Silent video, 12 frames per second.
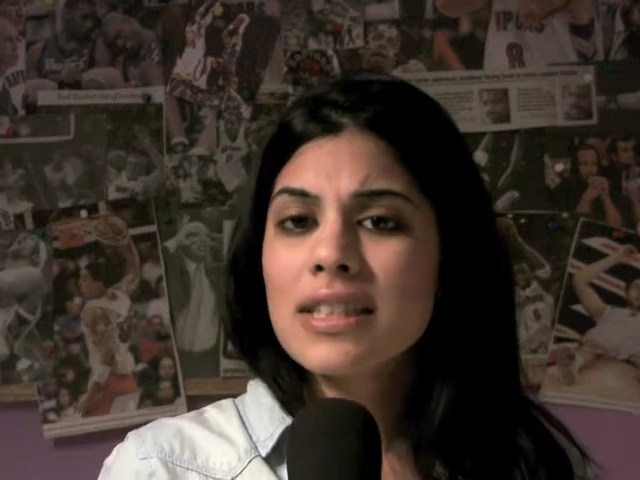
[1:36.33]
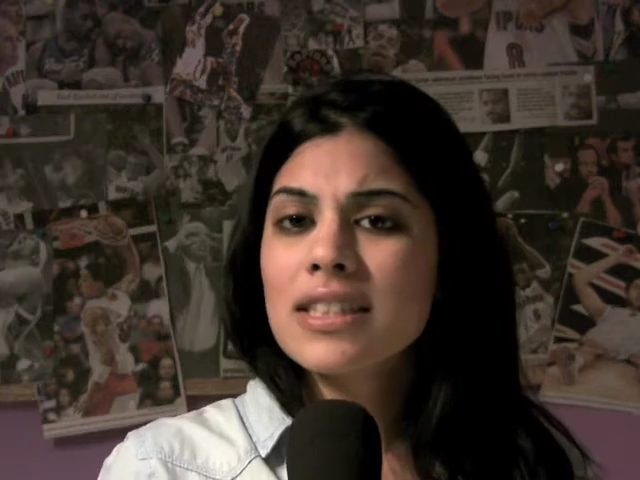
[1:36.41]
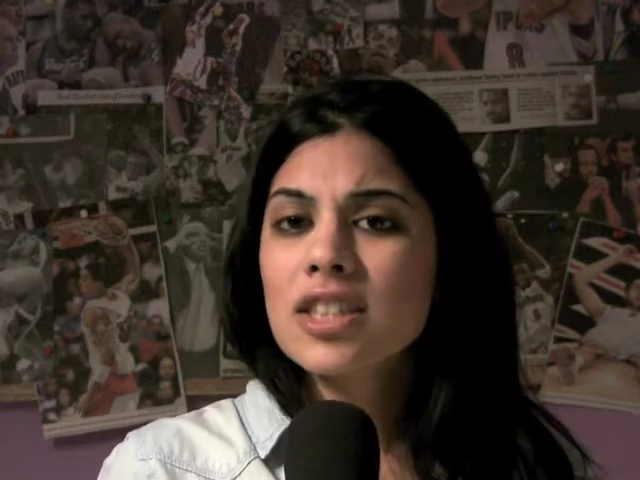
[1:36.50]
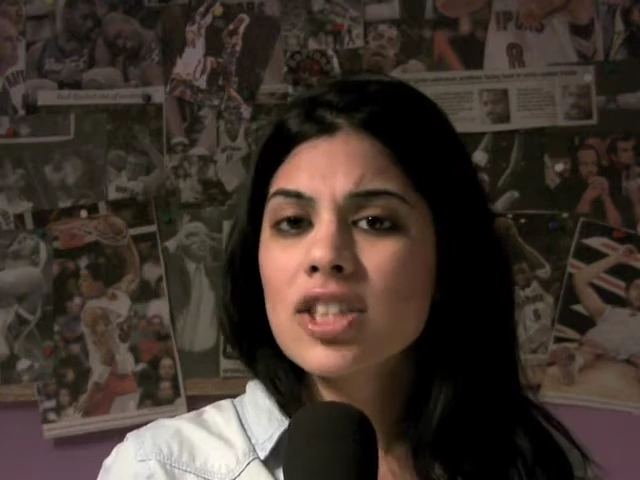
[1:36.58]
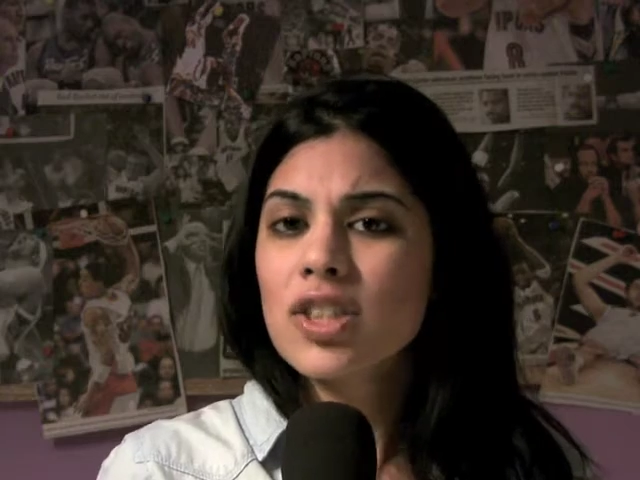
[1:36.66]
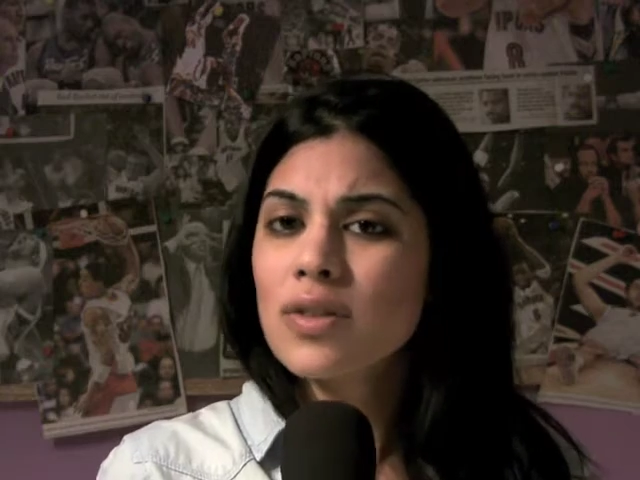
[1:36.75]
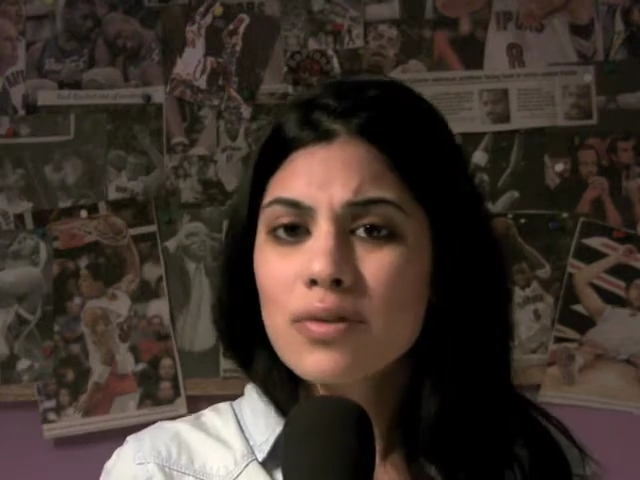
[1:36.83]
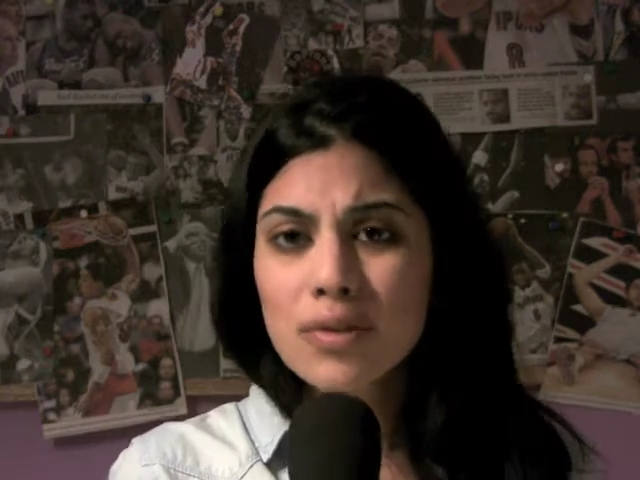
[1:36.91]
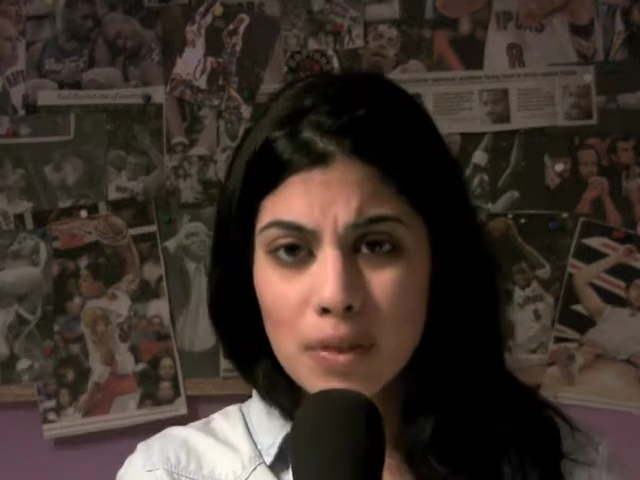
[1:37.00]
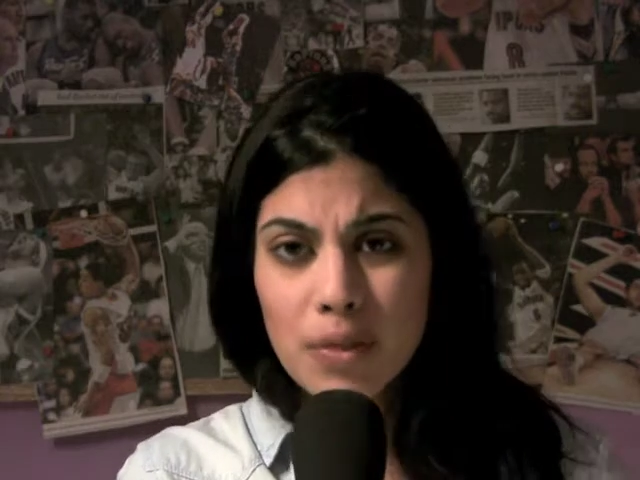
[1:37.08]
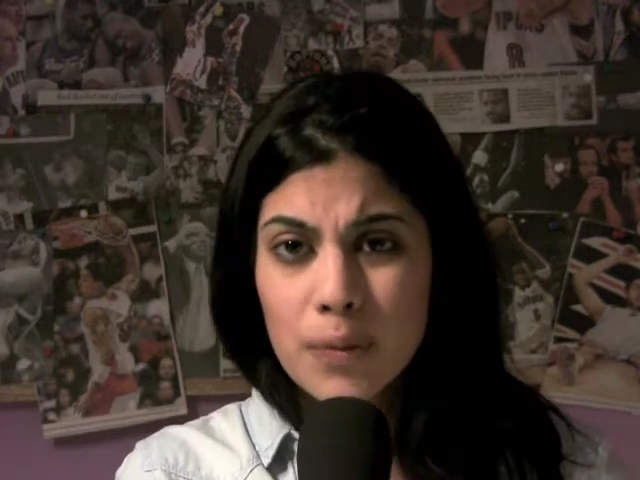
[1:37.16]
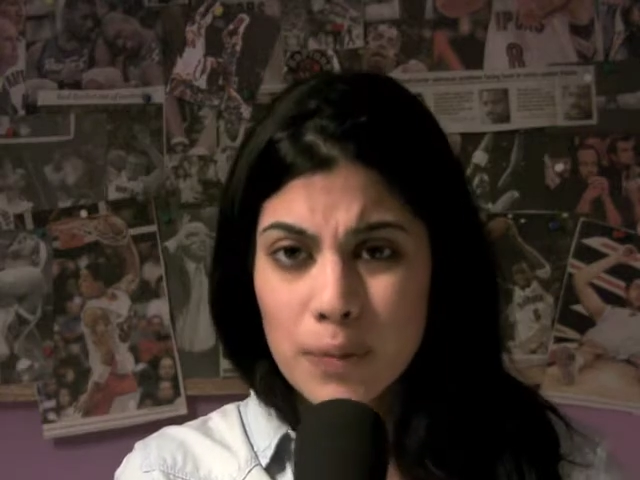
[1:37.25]
can shoot
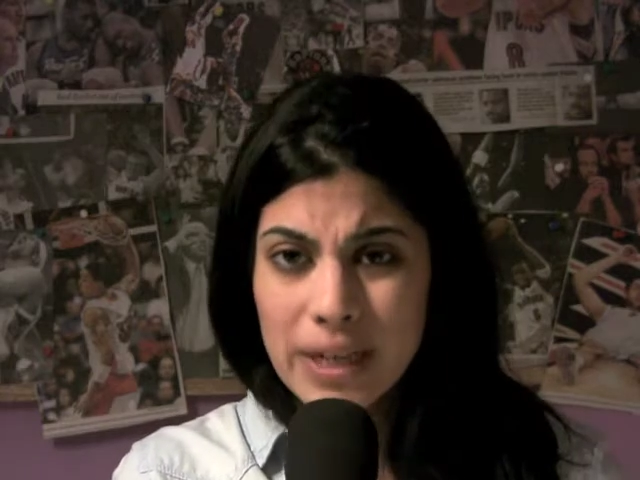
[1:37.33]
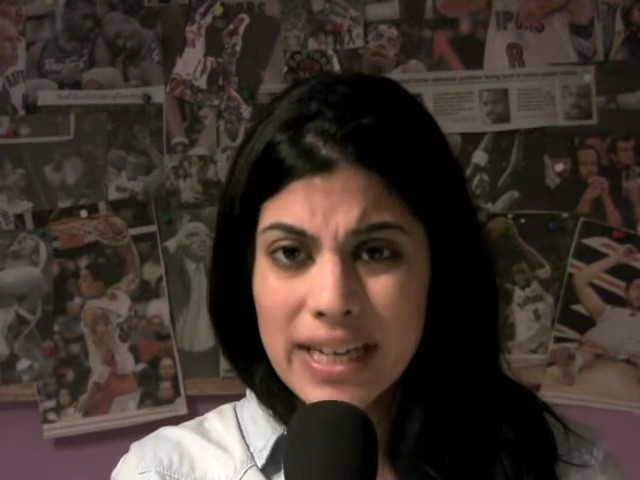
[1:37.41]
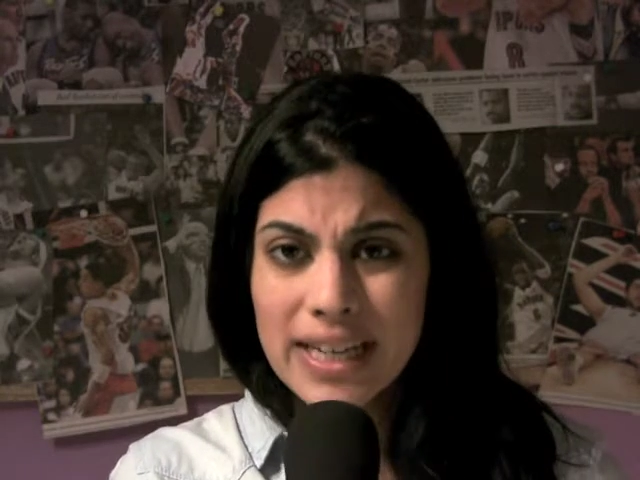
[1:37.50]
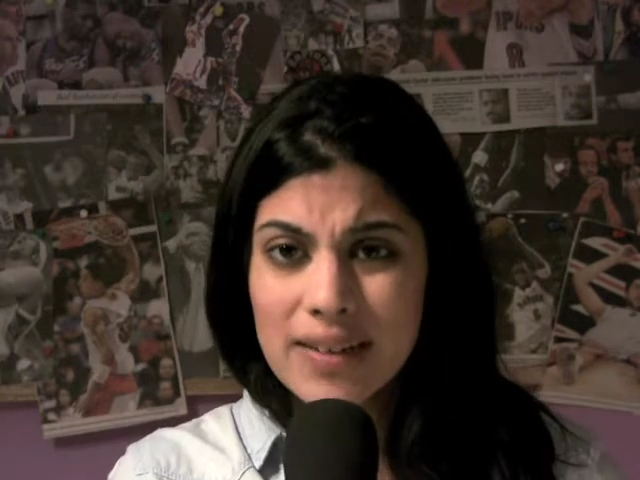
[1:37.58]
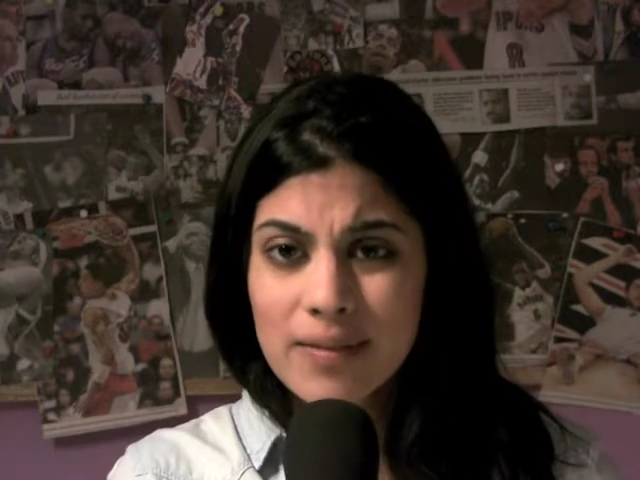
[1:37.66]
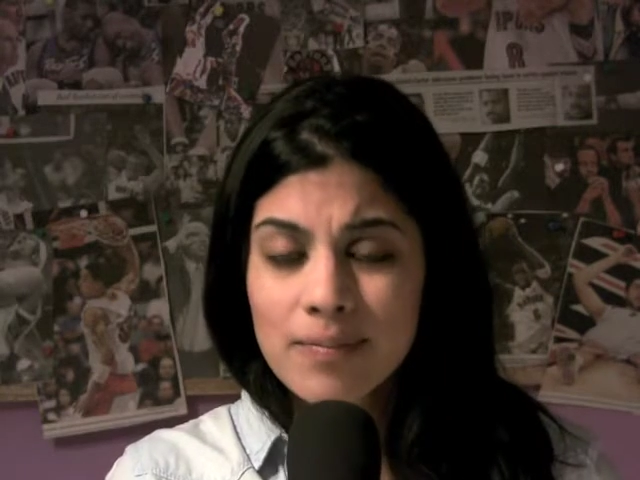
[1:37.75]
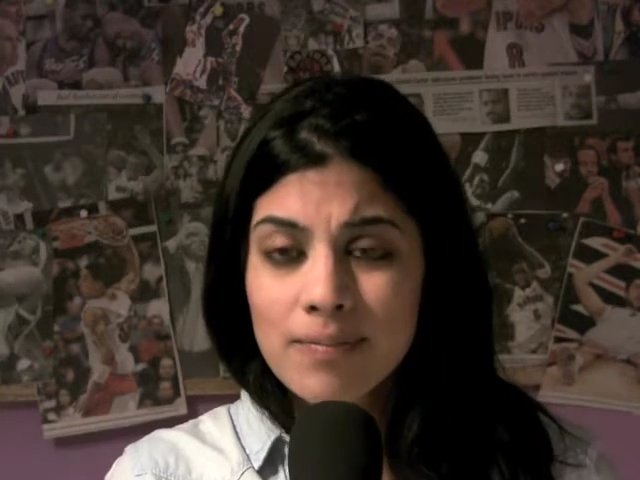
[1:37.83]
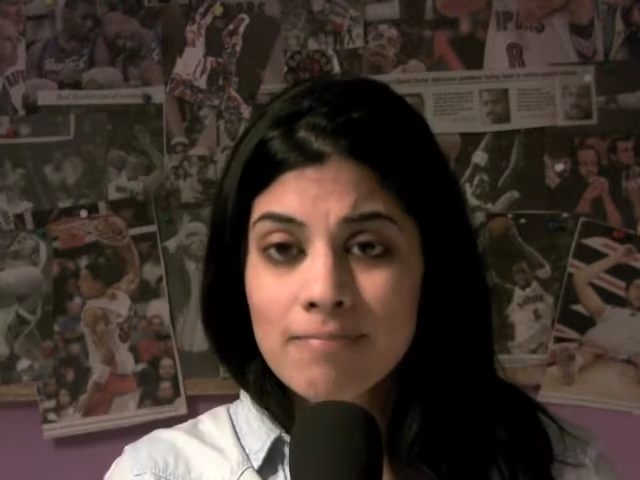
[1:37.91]
the three,